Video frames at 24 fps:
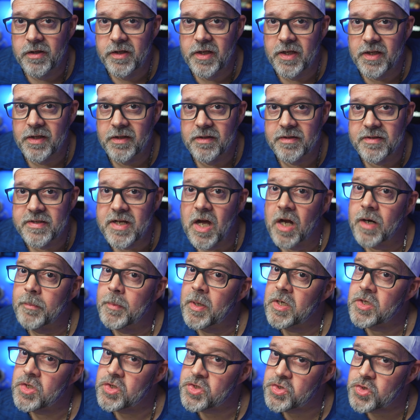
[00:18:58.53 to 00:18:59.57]
link down in
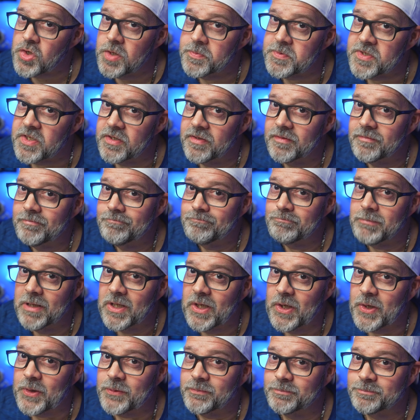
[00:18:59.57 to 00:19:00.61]
my description below.